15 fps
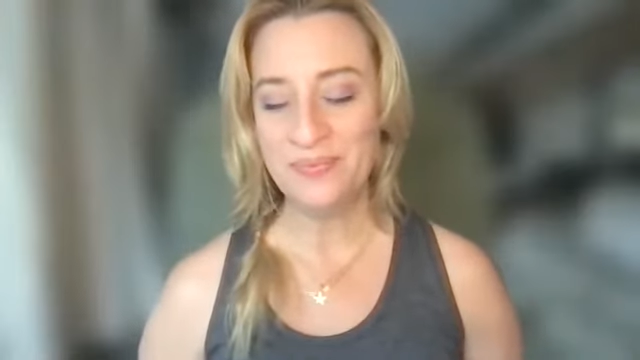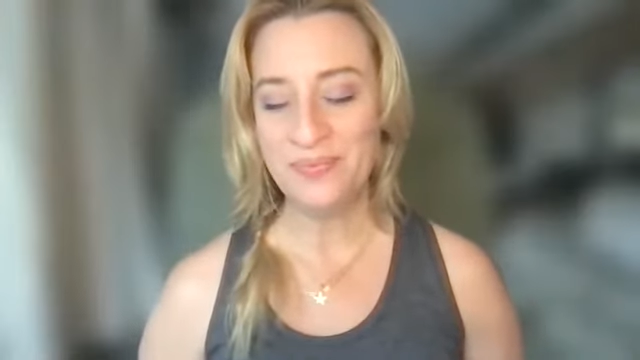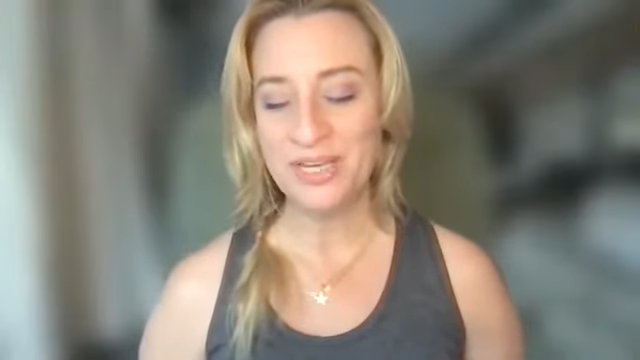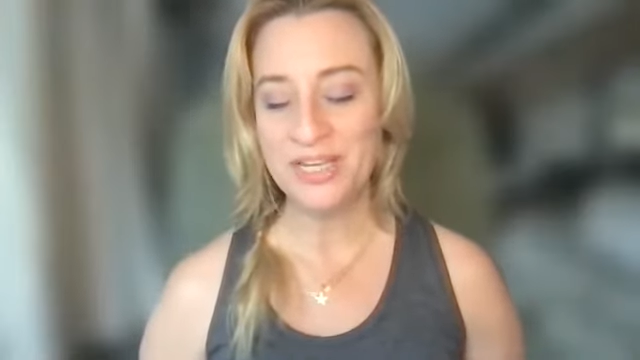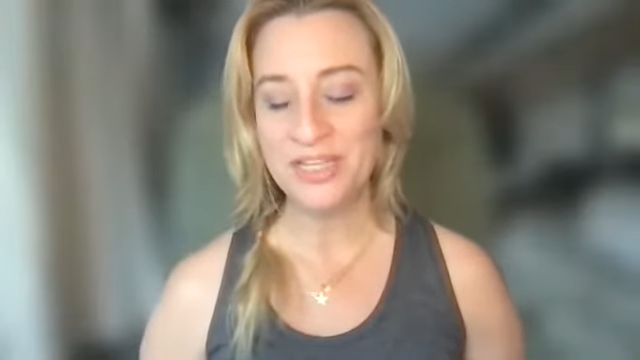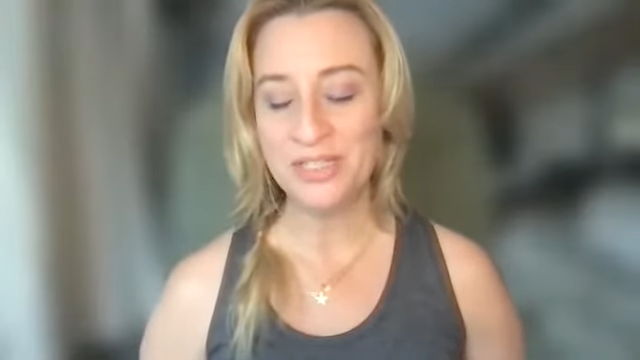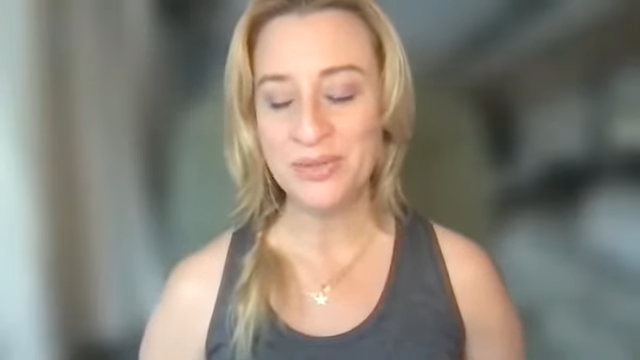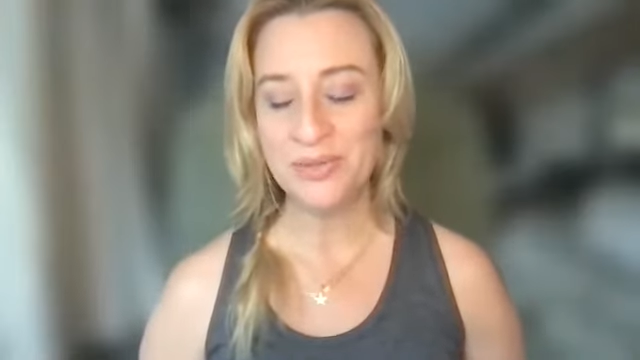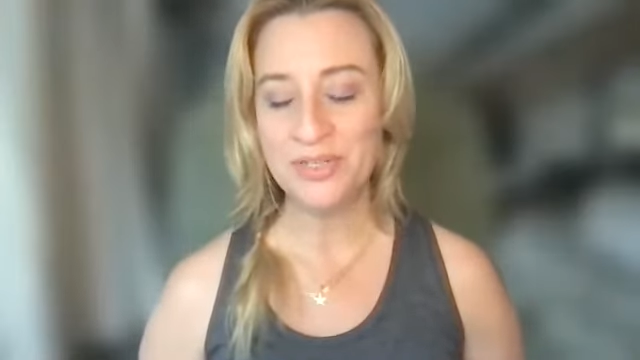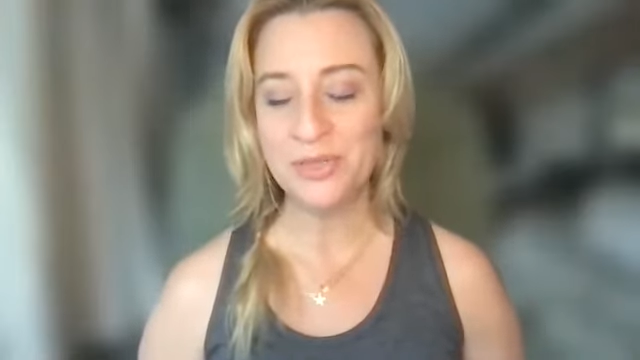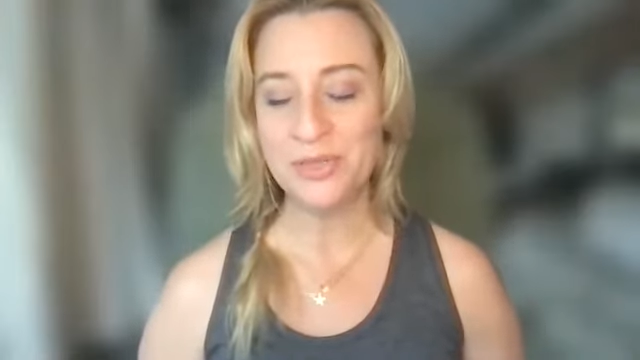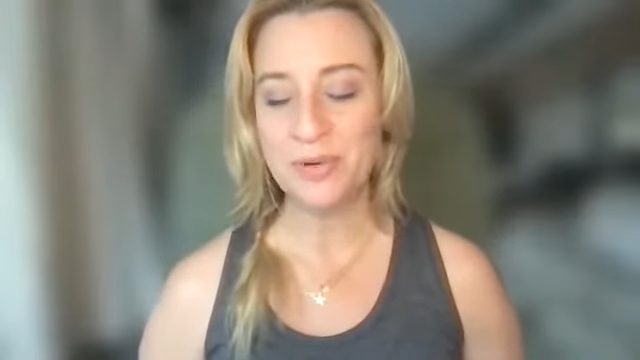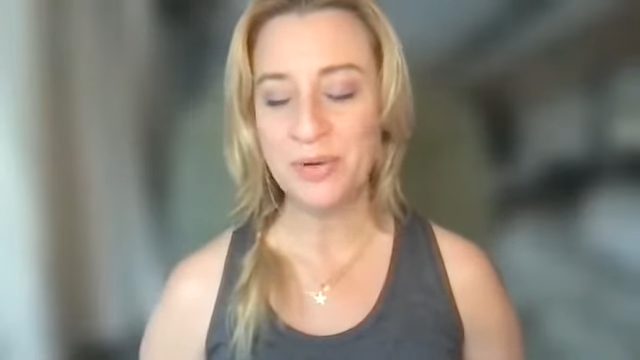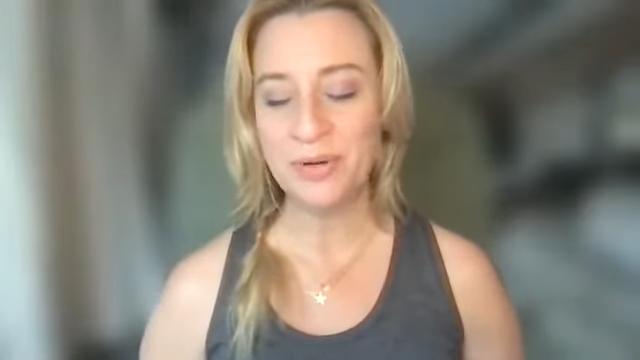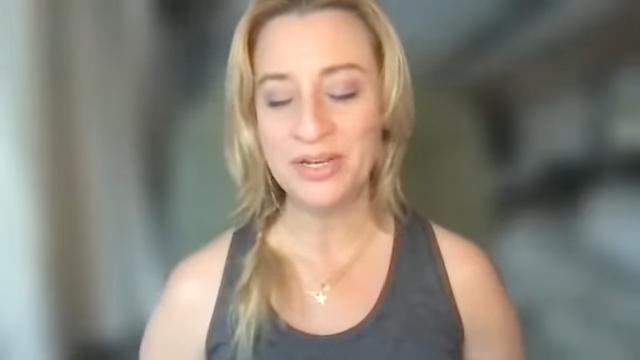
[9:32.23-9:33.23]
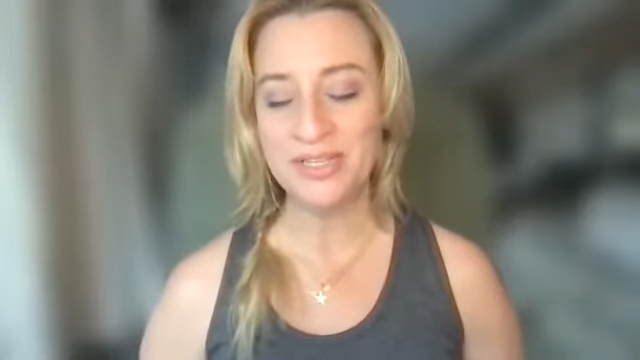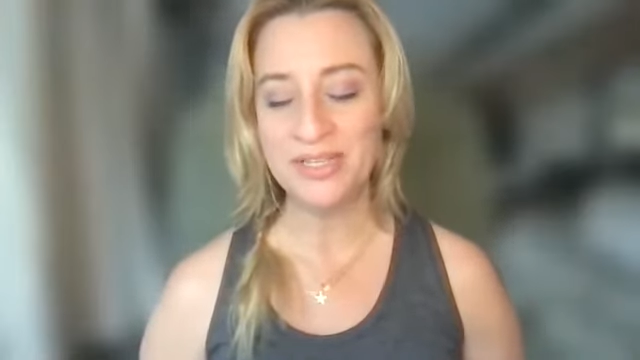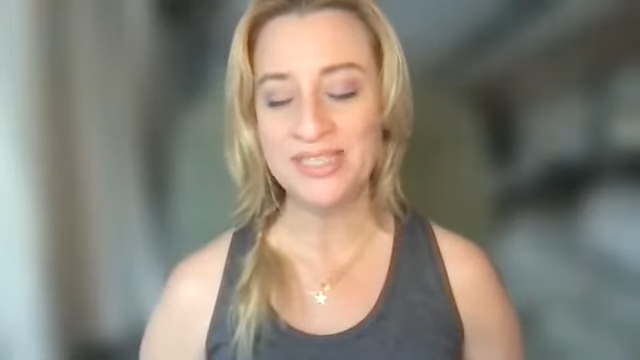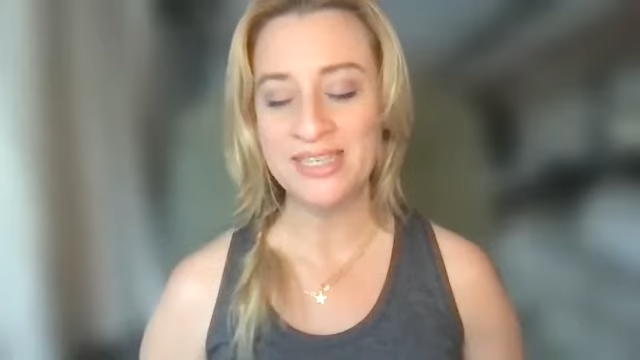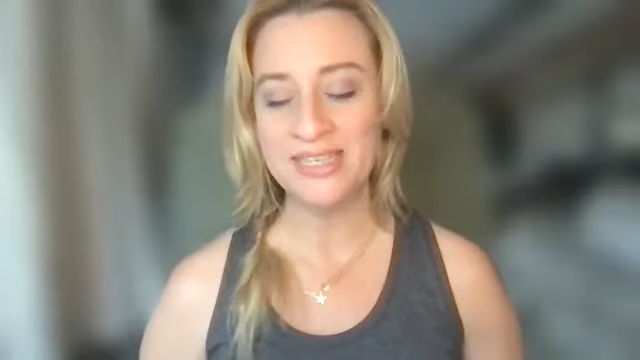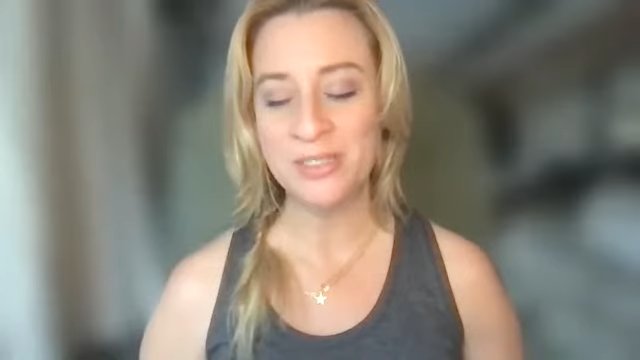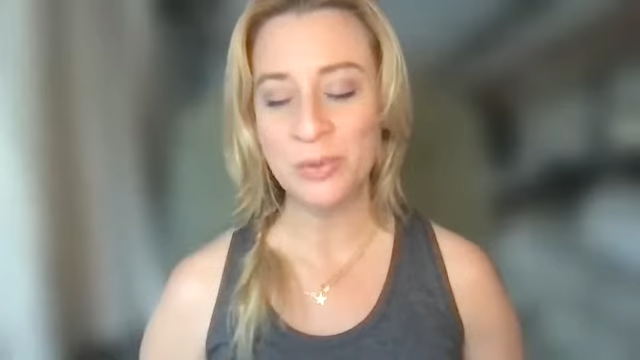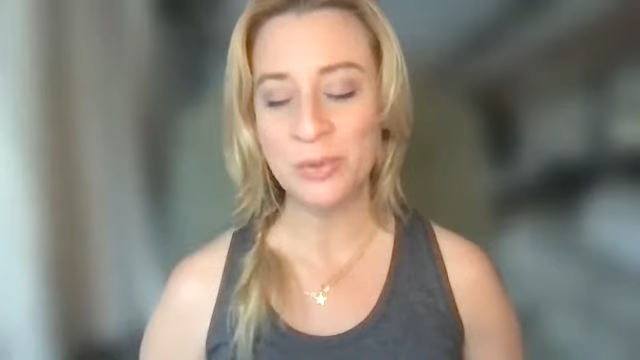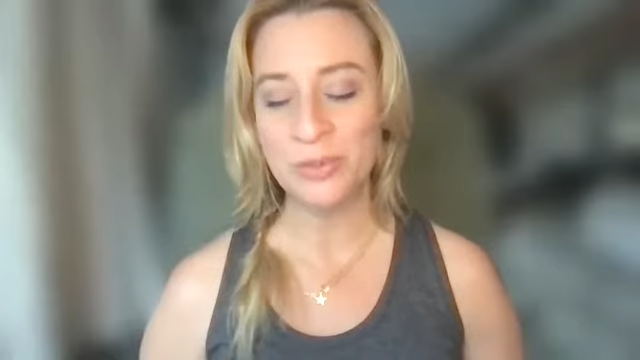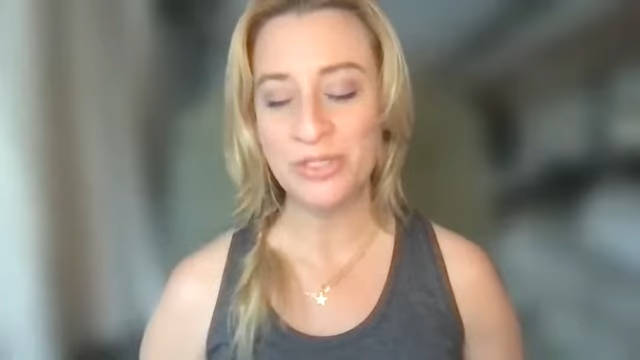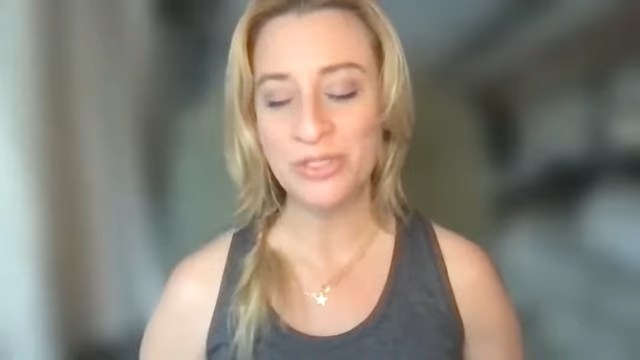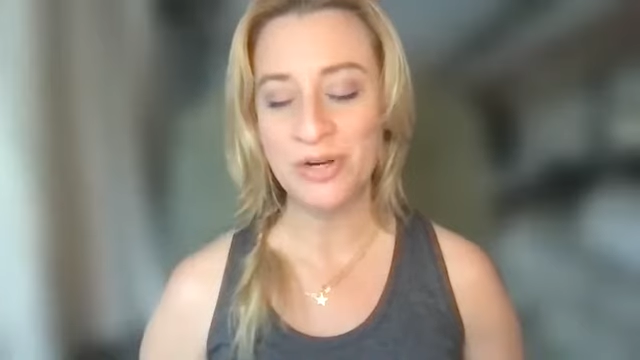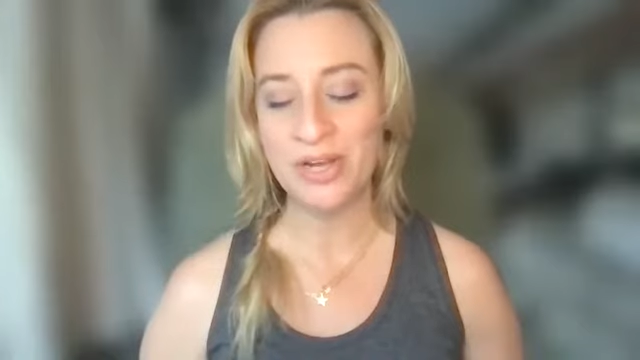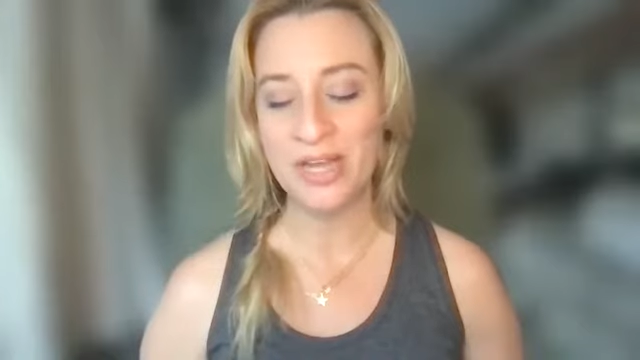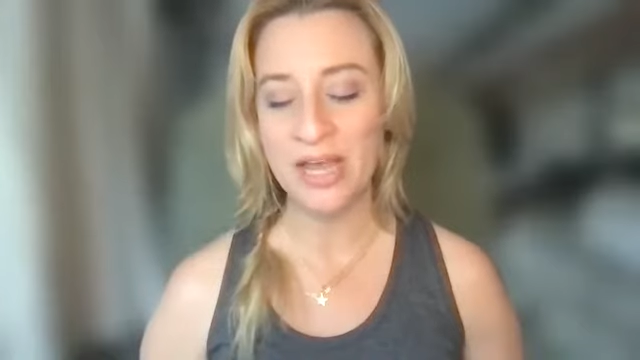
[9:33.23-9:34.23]
begin to experience that soul
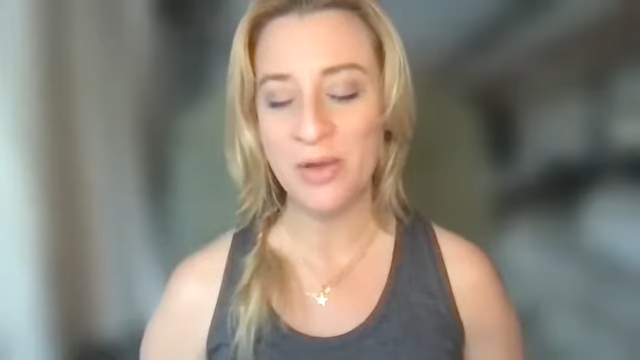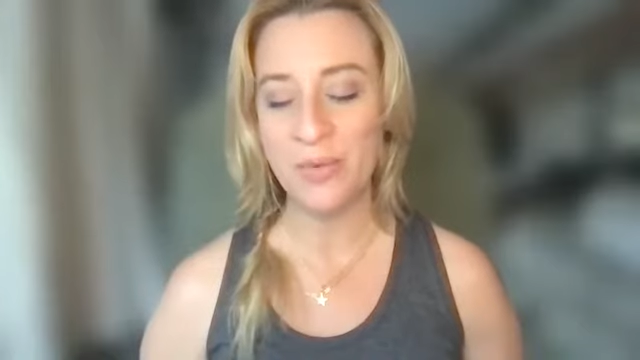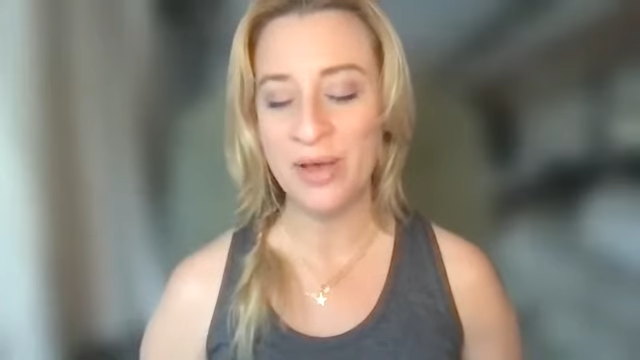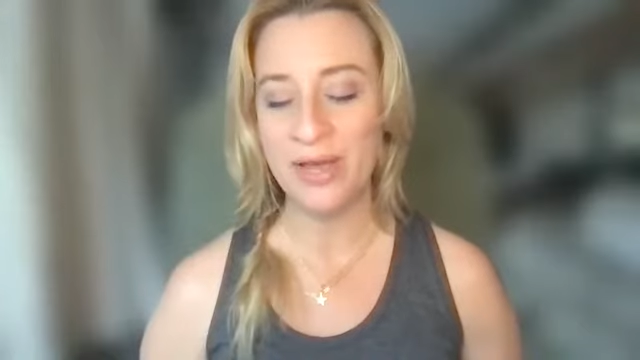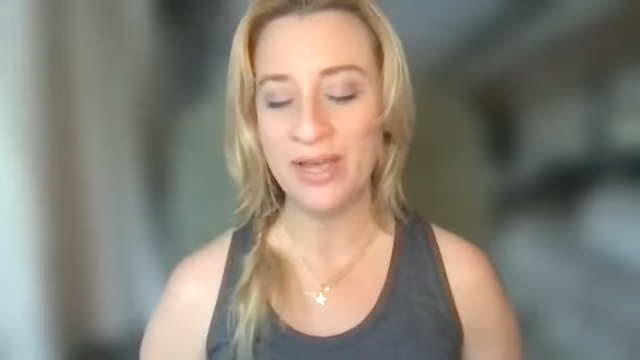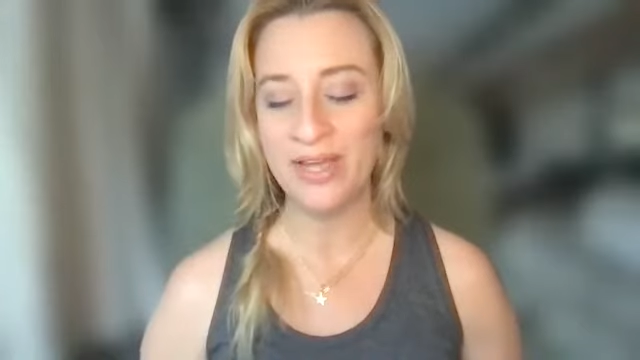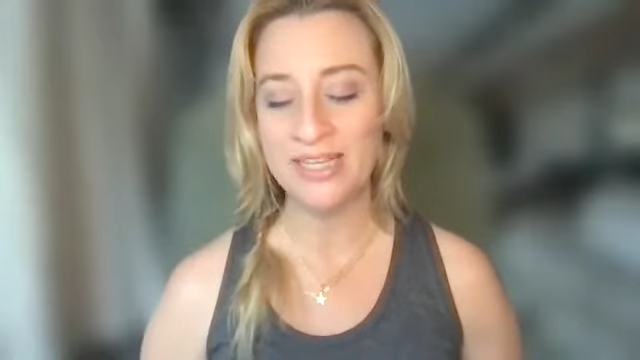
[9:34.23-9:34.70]
star gateway